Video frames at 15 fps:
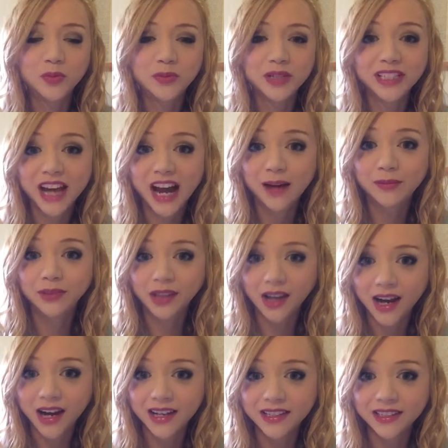
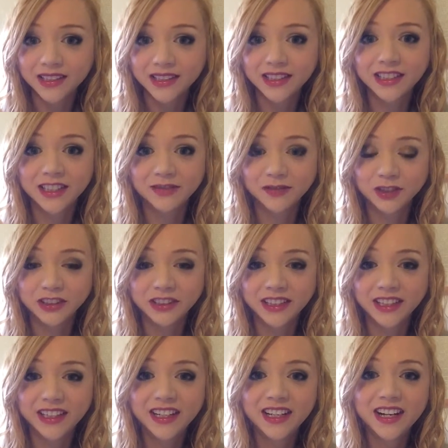metabolize
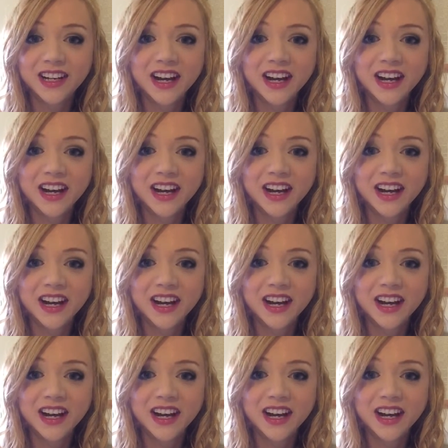differently.